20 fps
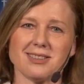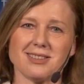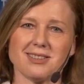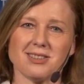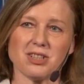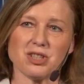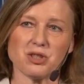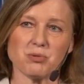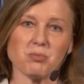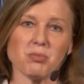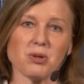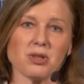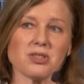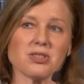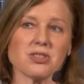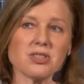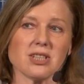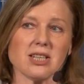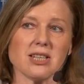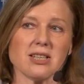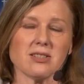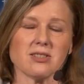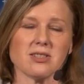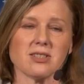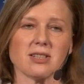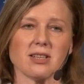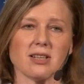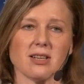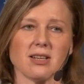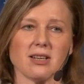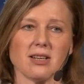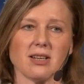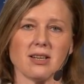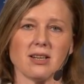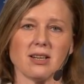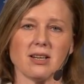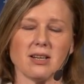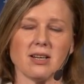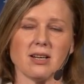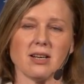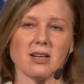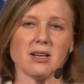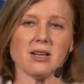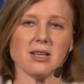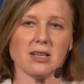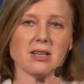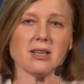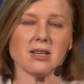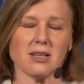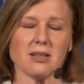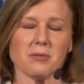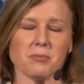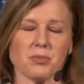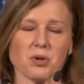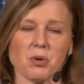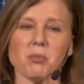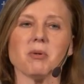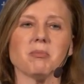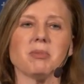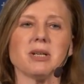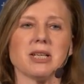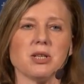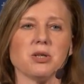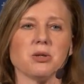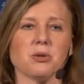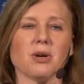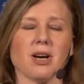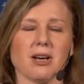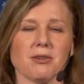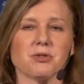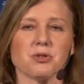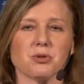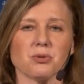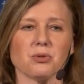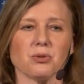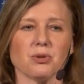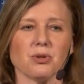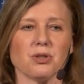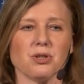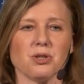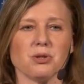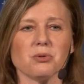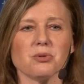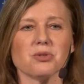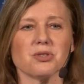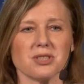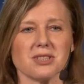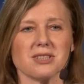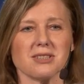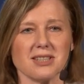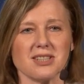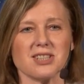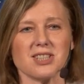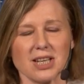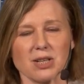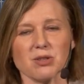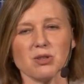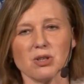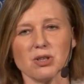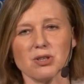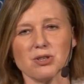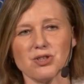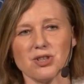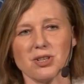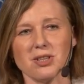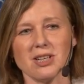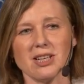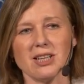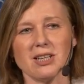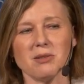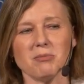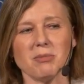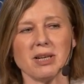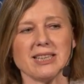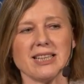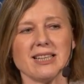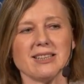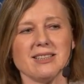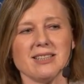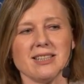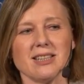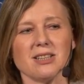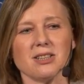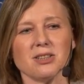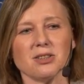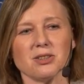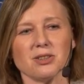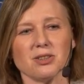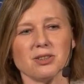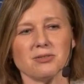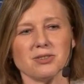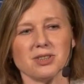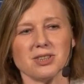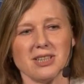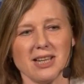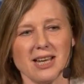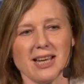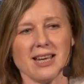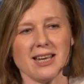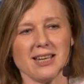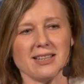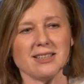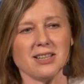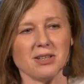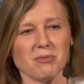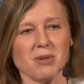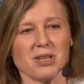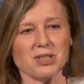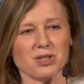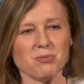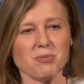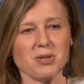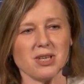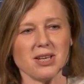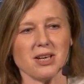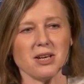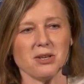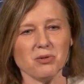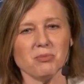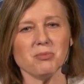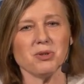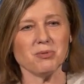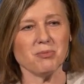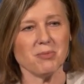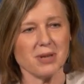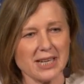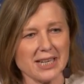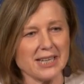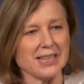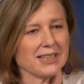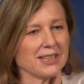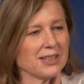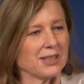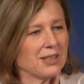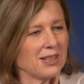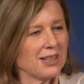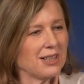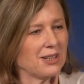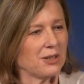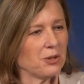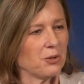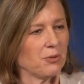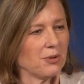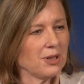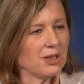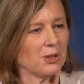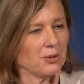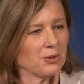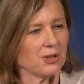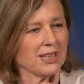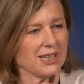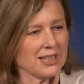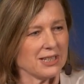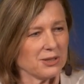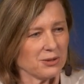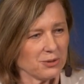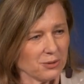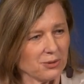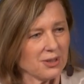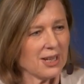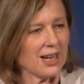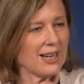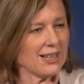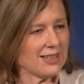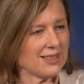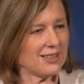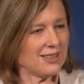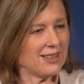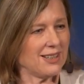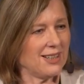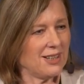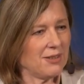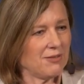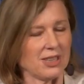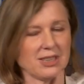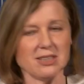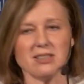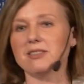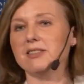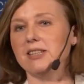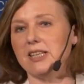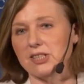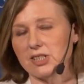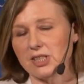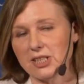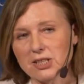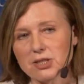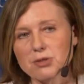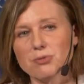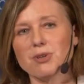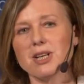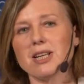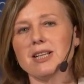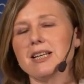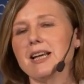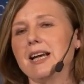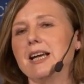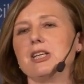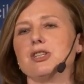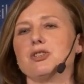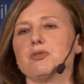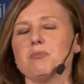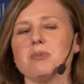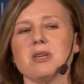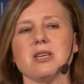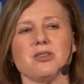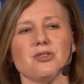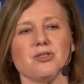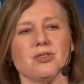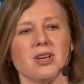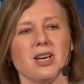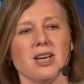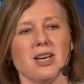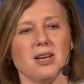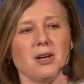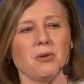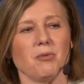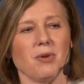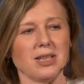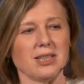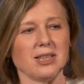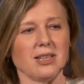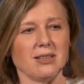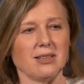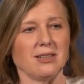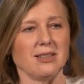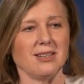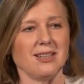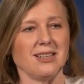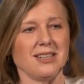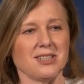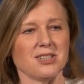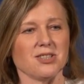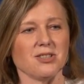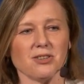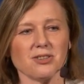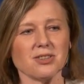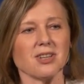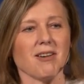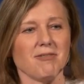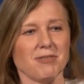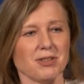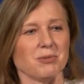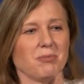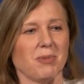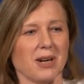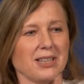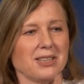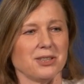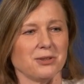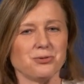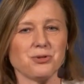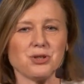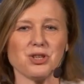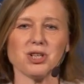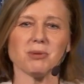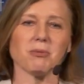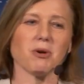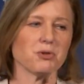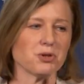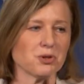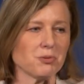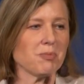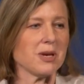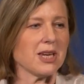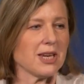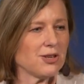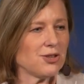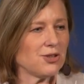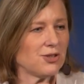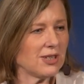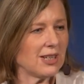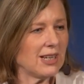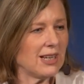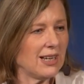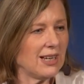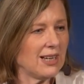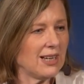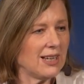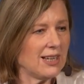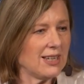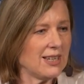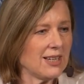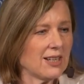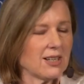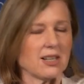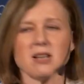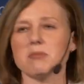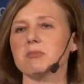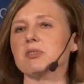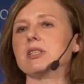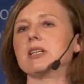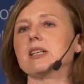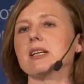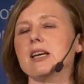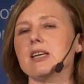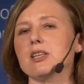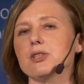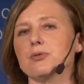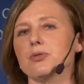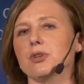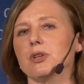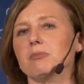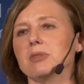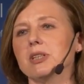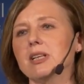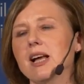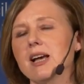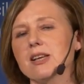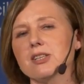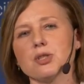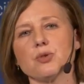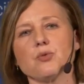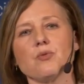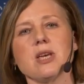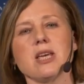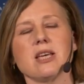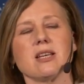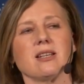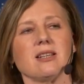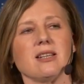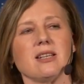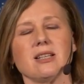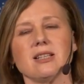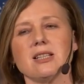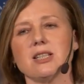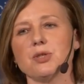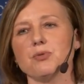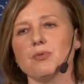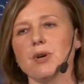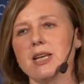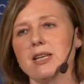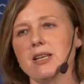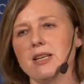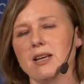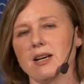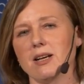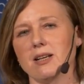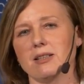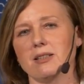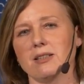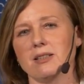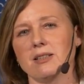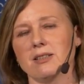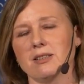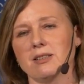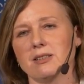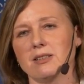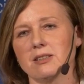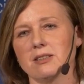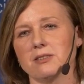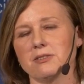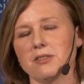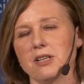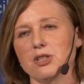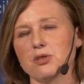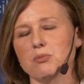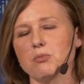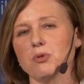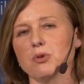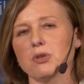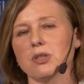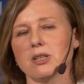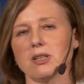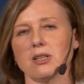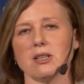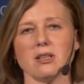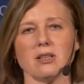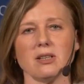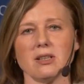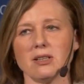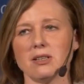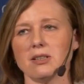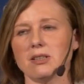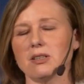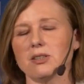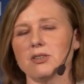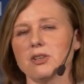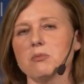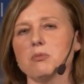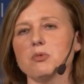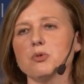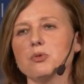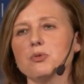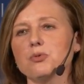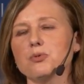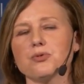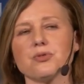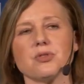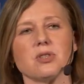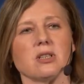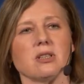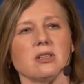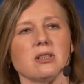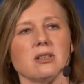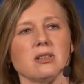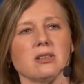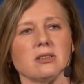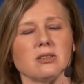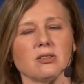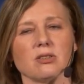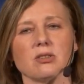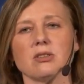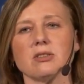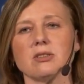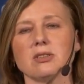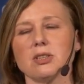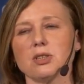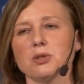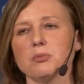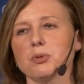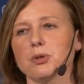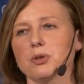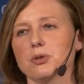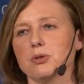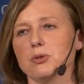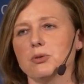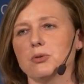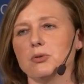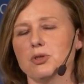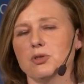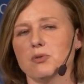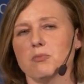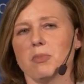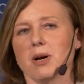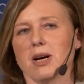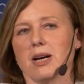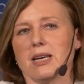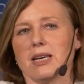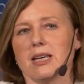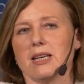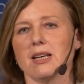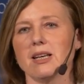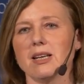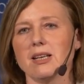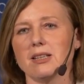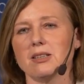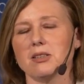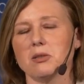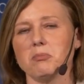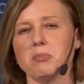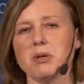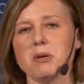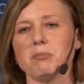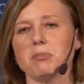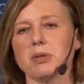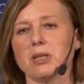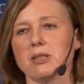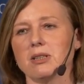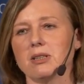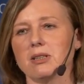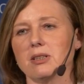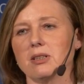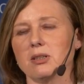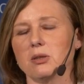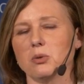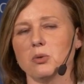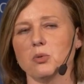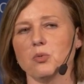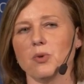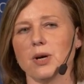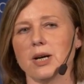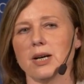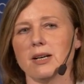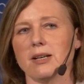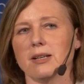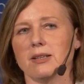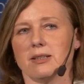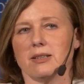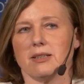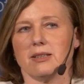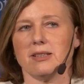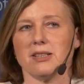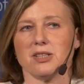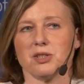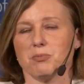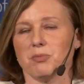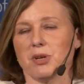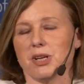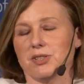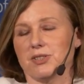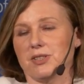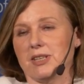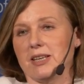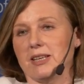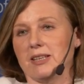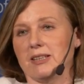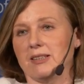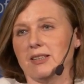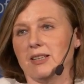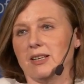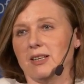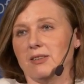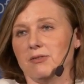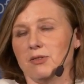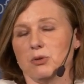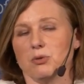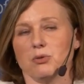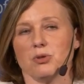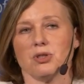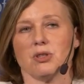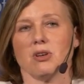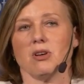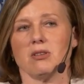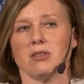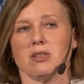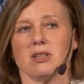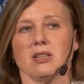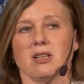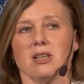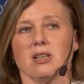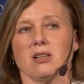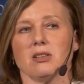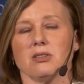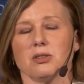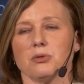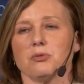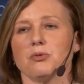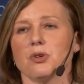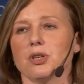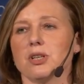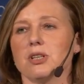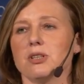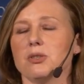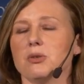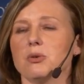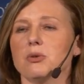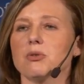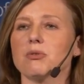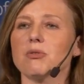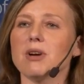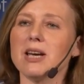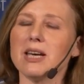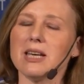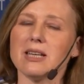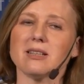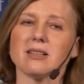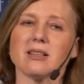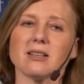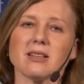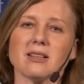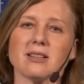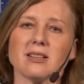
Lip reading: response is, probably you have to use this technology, but at the end of the day, there must be a human being who will look into that, whether this is really hate speech, whether it's not covered by the freedom of speech. Here comes the case from the last week in Lithuania. Facebook removed the content produced by the people who were expressing their views on the war in Ukraine,